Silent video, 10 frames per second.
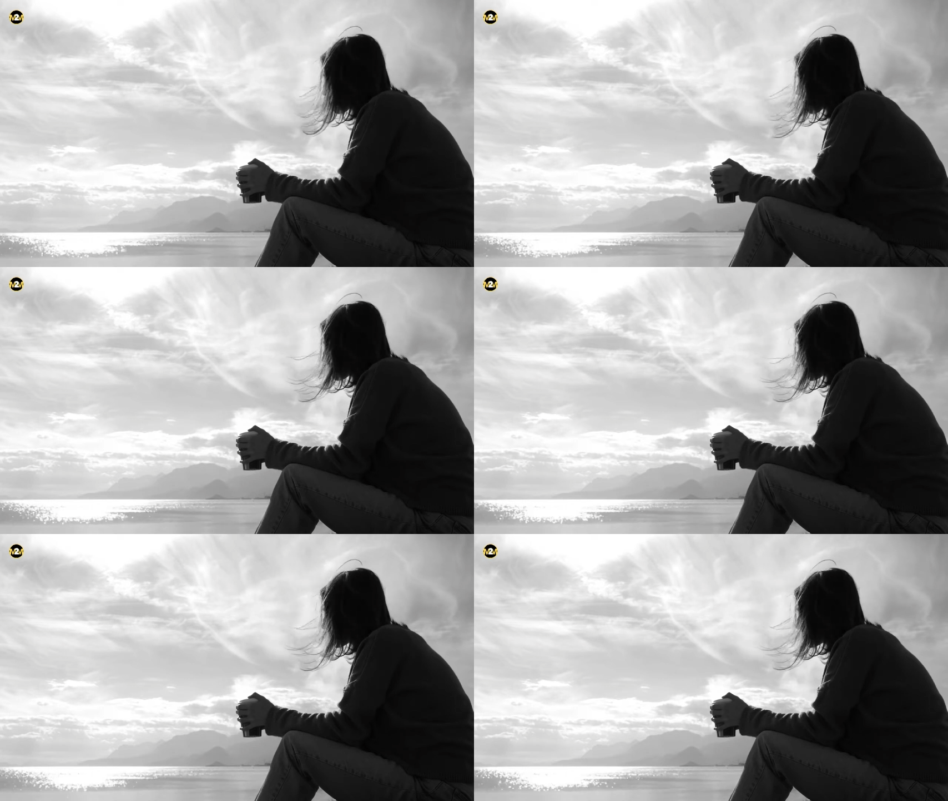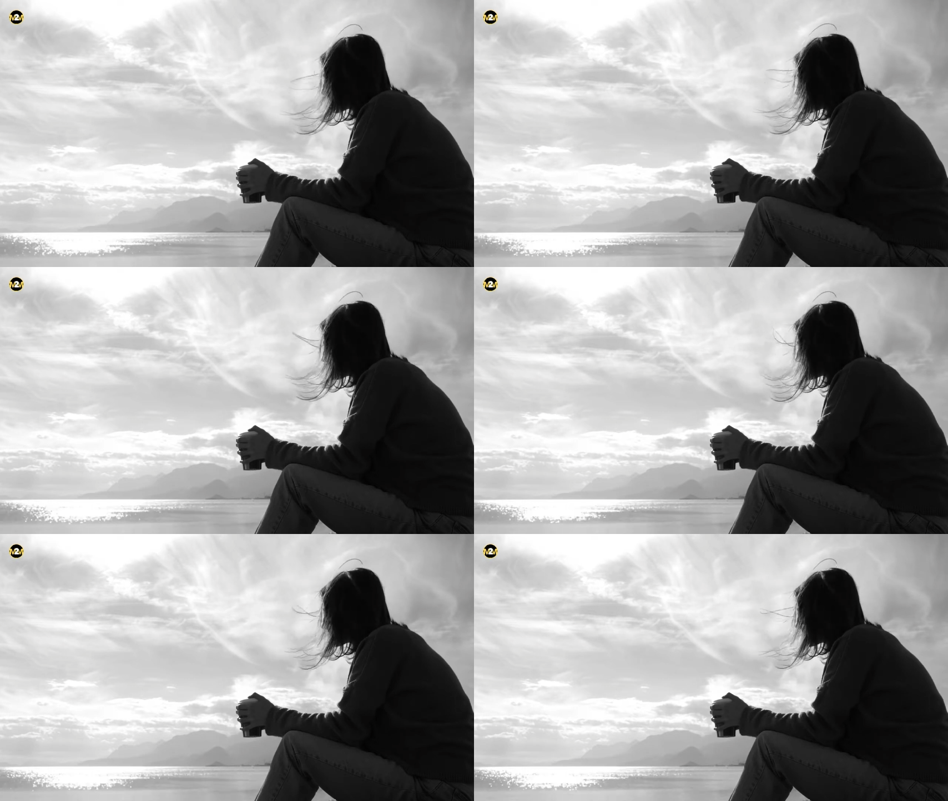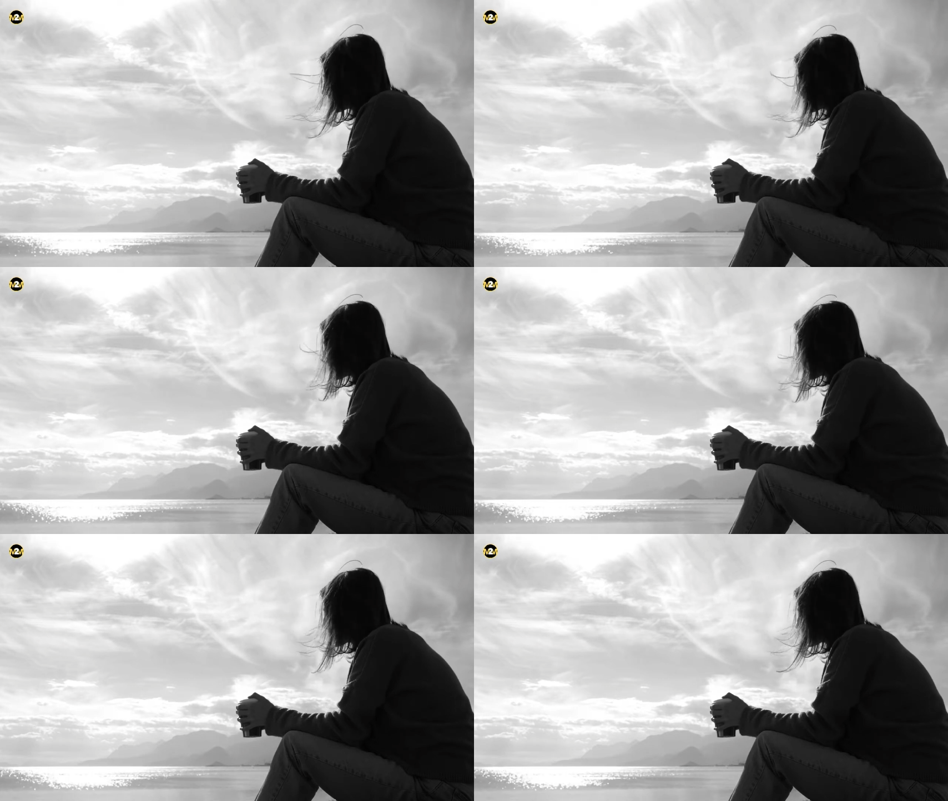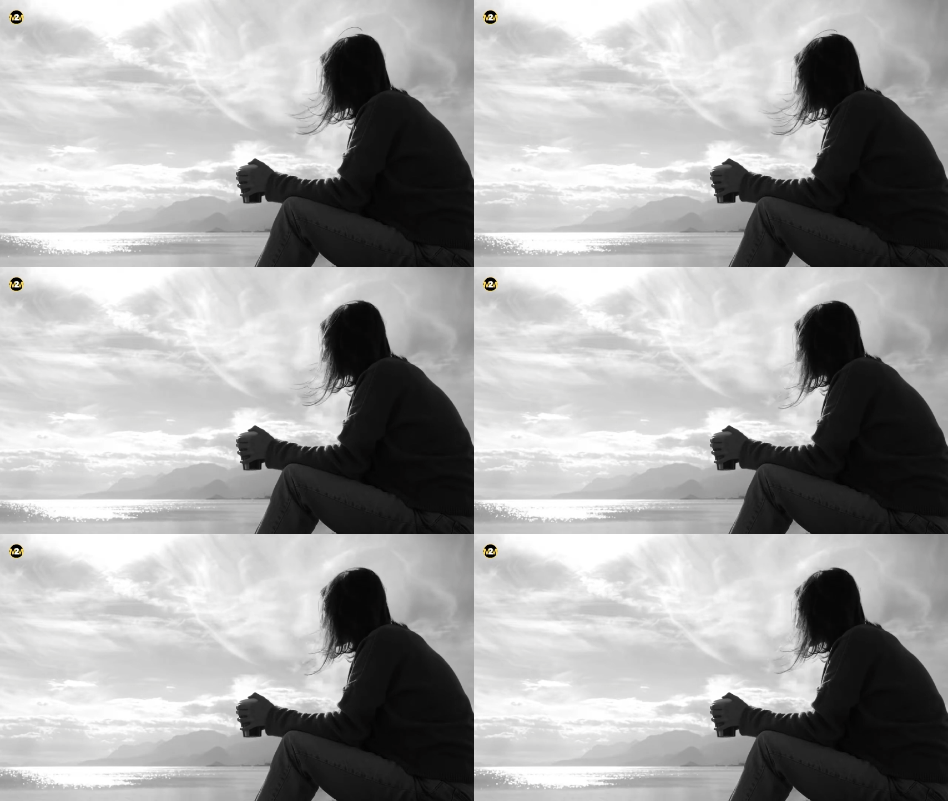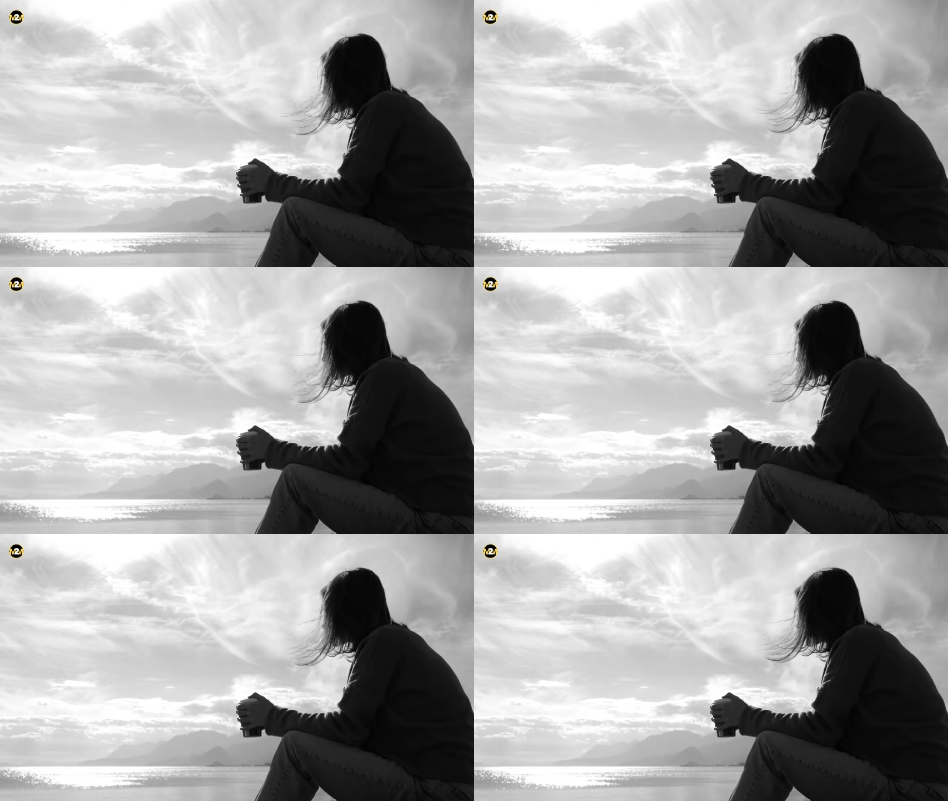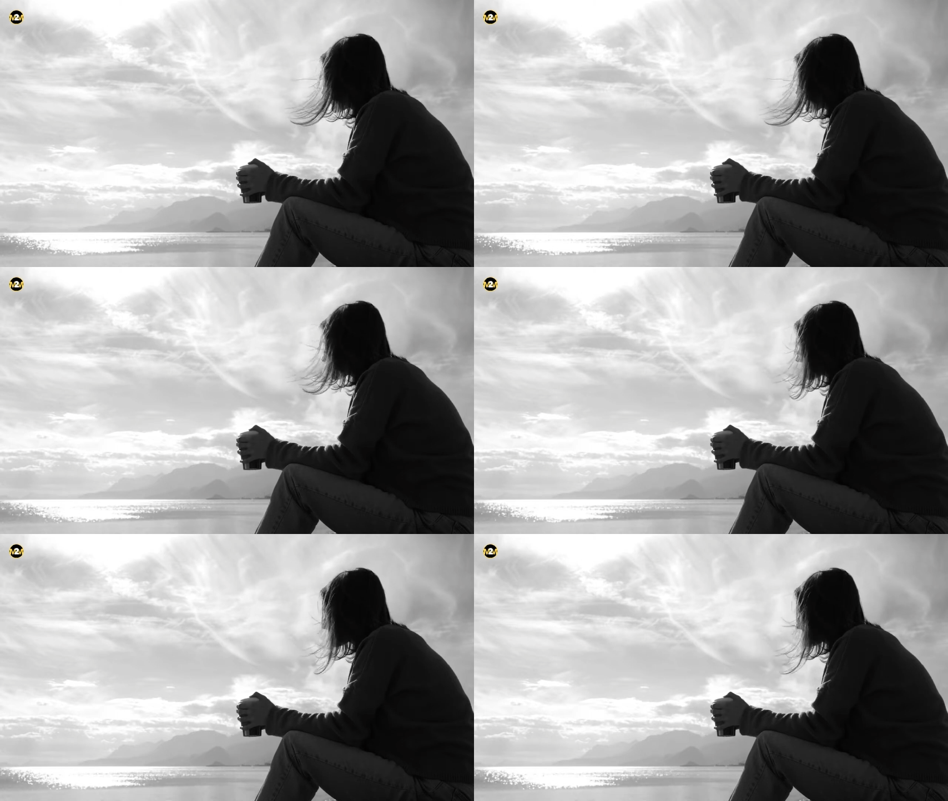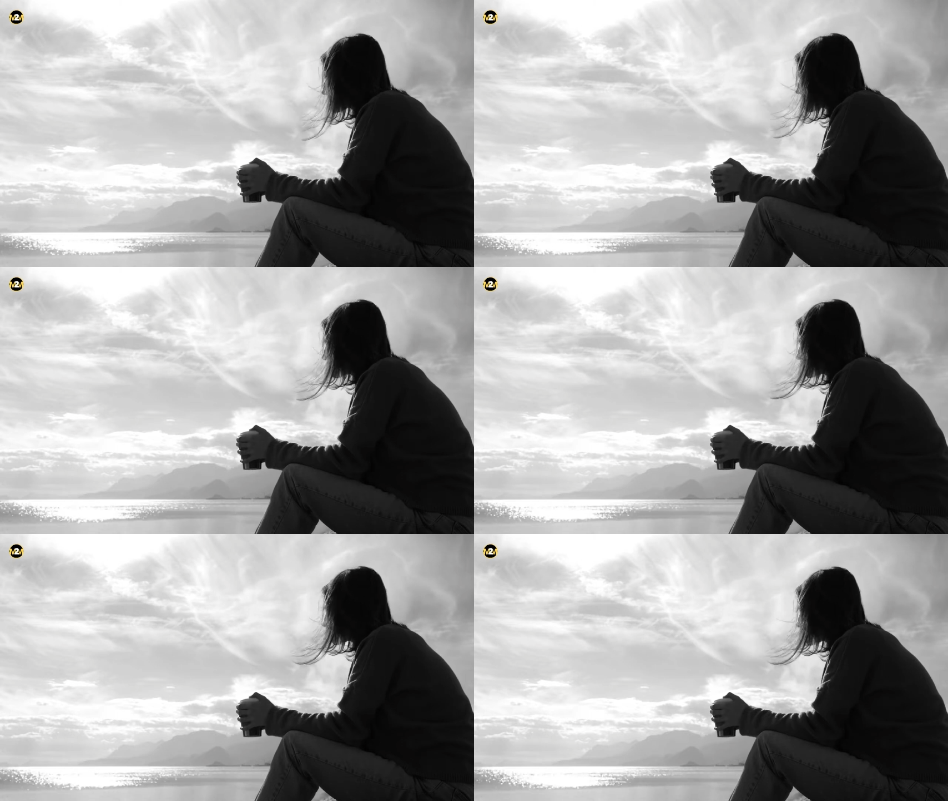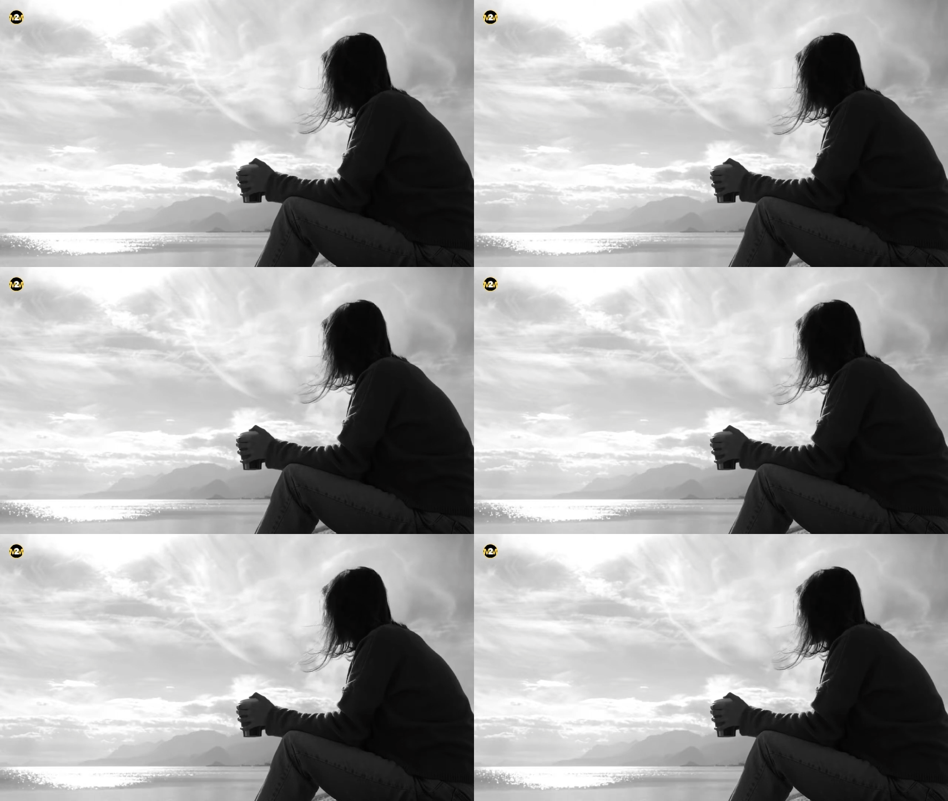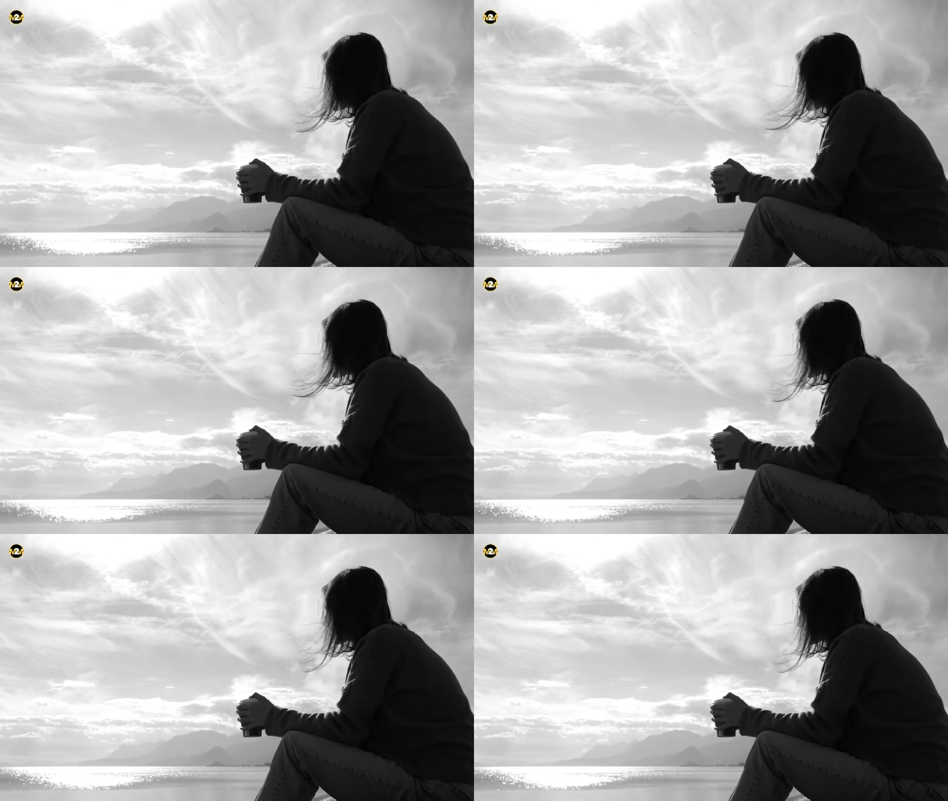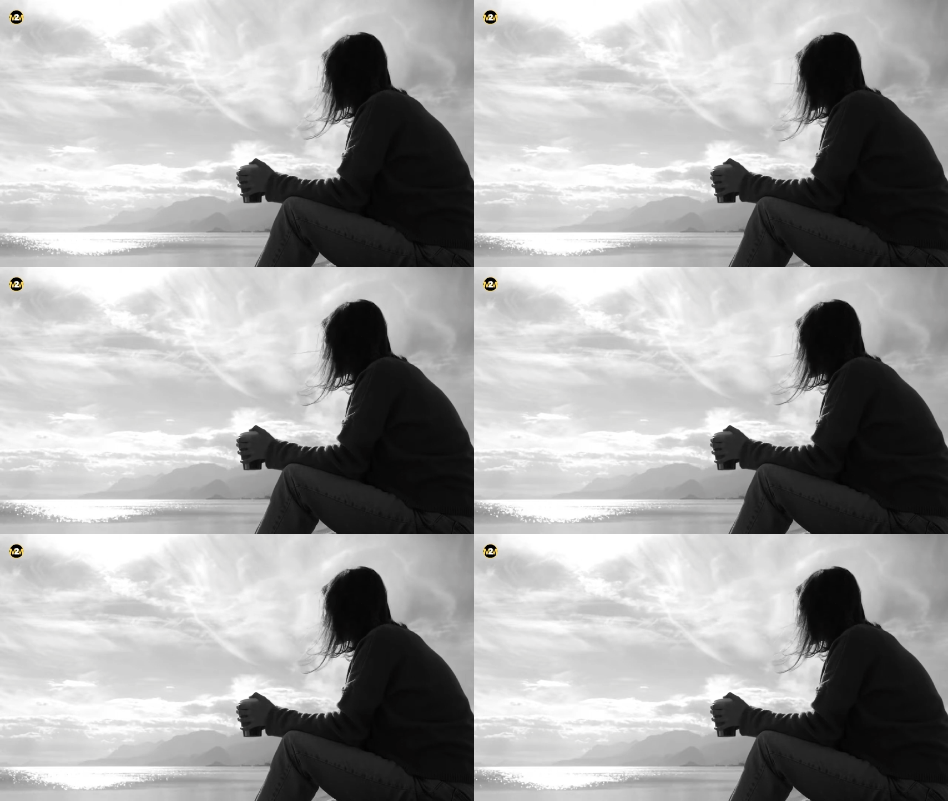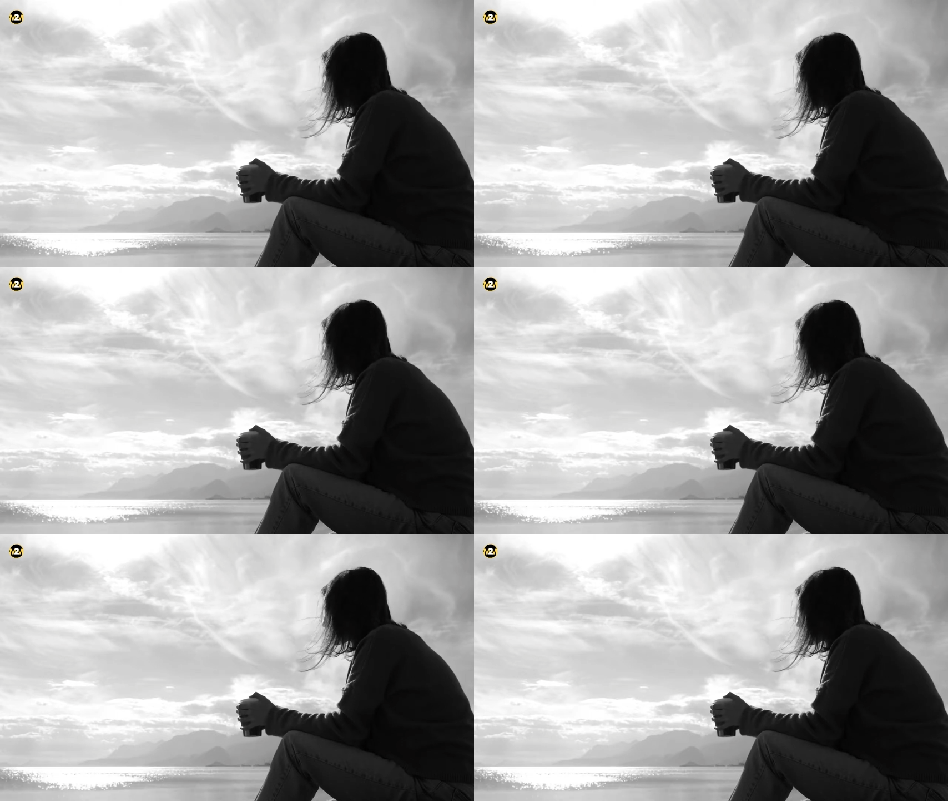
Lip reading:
[unreadable: no face in view]